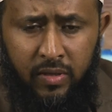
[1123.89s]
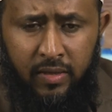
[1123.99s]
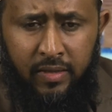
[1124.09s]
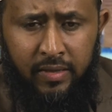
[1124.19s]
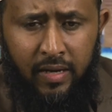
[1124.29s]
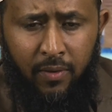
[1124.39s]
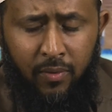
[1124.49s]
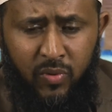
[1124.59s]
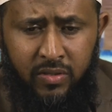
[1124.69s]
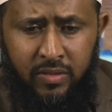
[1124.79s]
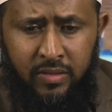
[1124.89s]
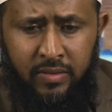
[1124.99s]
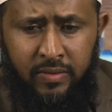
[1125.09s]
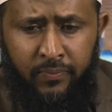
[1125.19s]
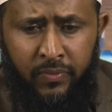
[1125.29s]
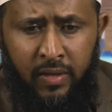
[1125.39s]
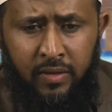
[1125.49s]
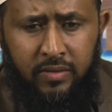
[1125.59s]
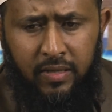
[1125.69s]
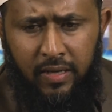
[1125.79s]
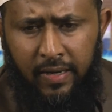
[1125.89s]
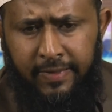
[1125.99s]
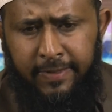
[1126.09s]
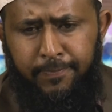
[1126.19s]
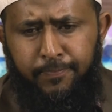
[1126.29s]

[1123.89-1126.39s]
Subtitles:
our business, zakat.